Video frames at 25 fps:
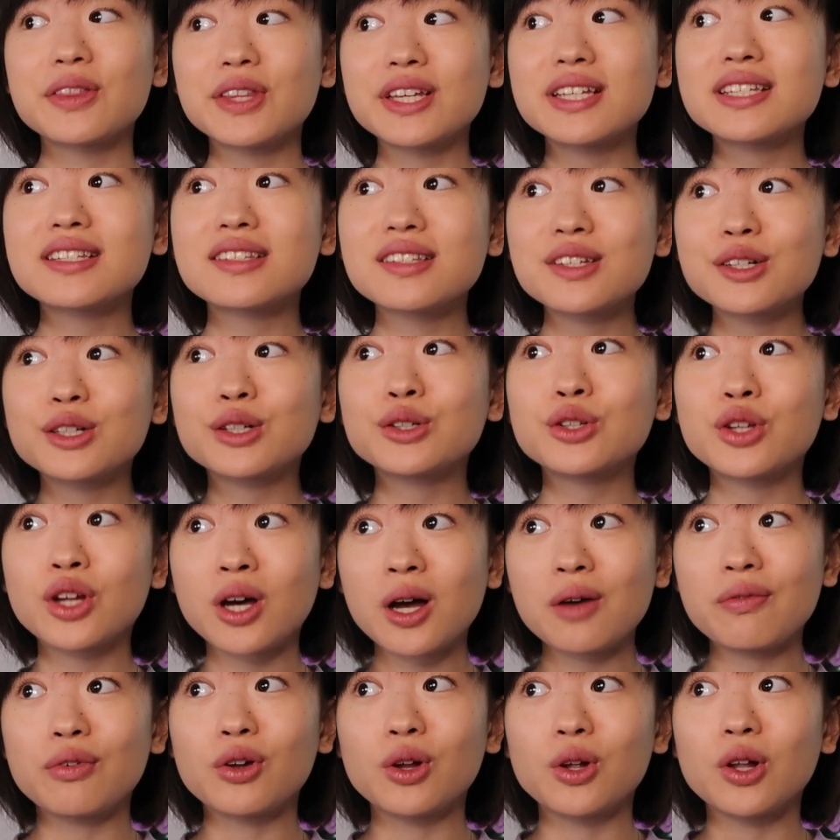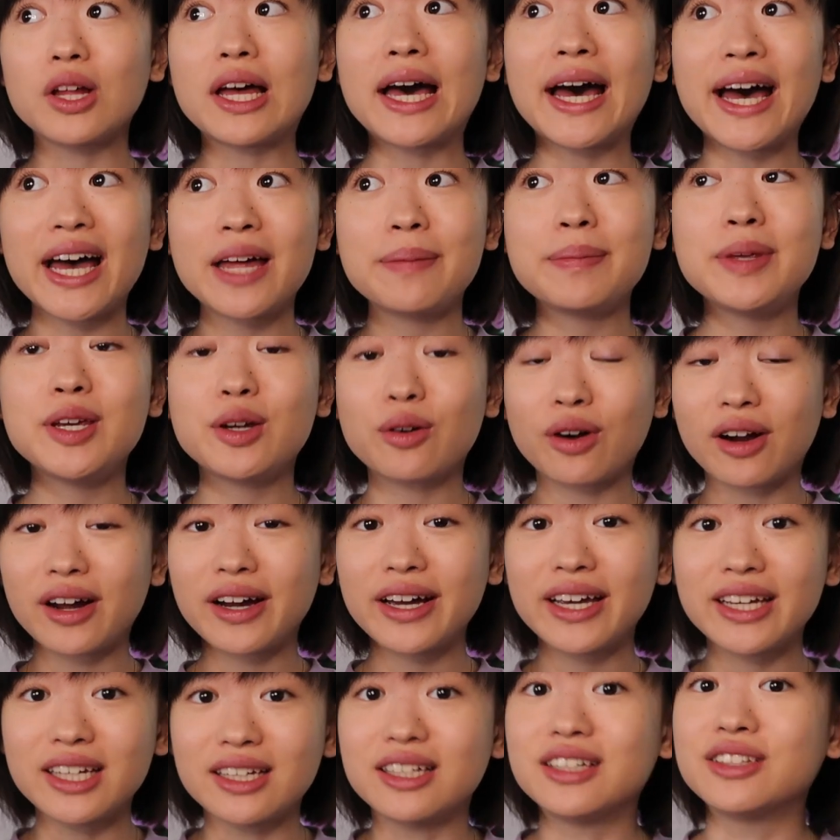This little novel had me
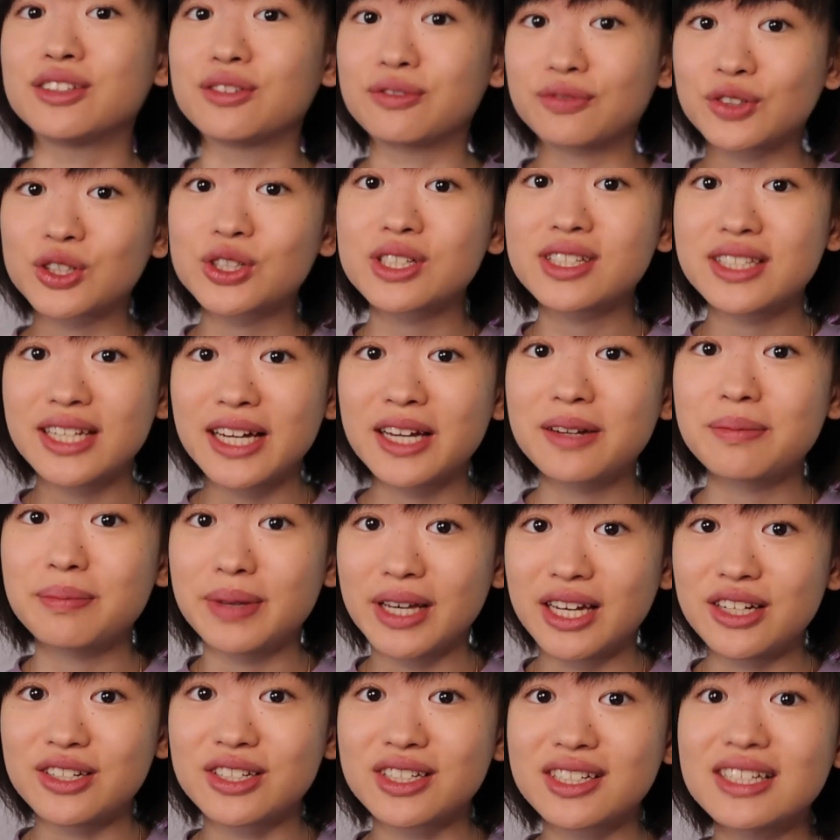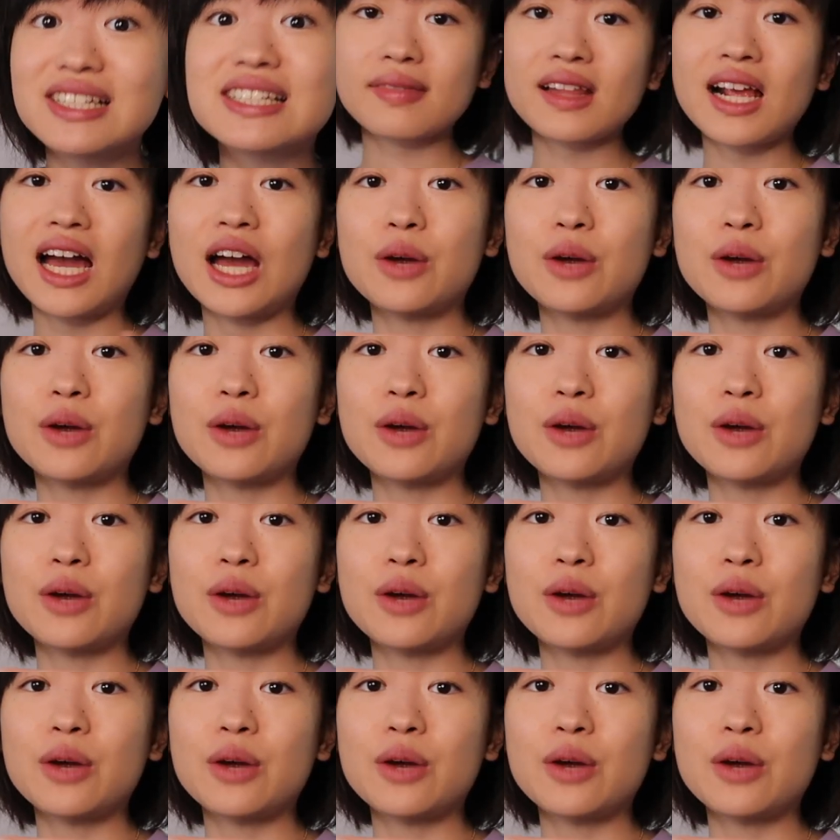crying in the first 10 pages.